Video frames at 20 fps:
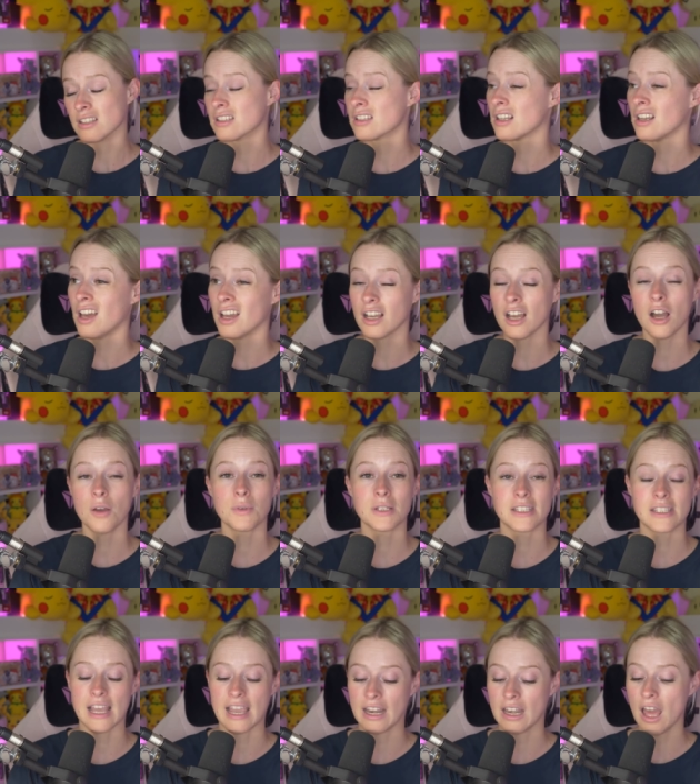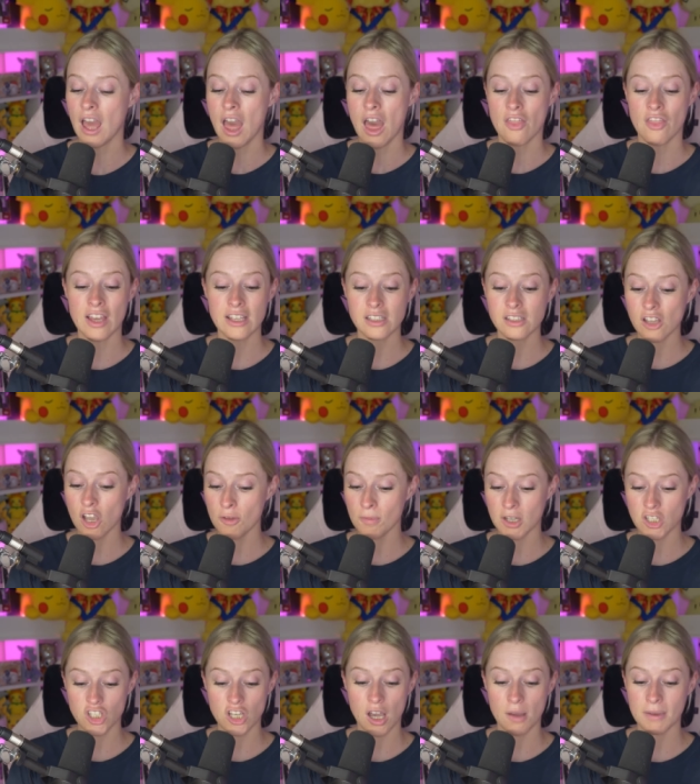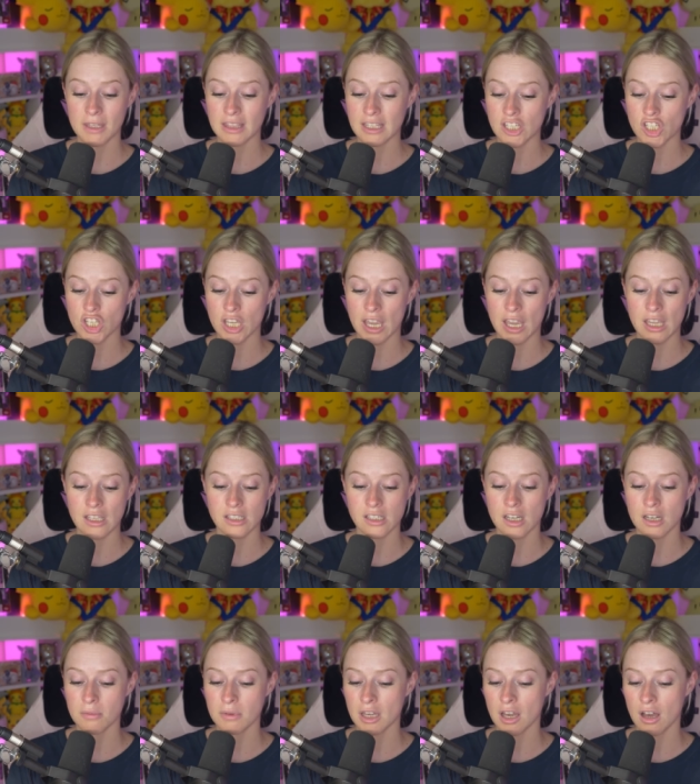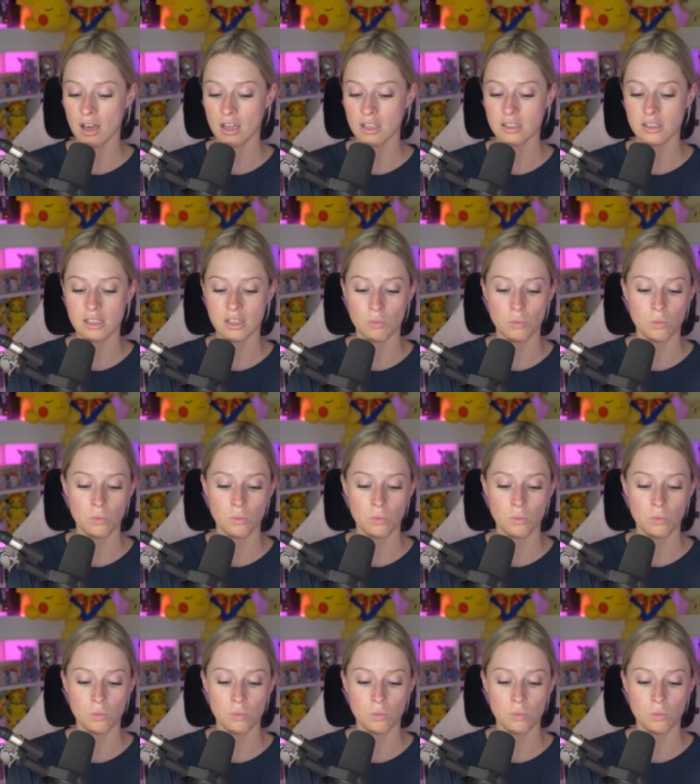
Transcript: So like I was saying, there's so much coming this year. It's going to be hard to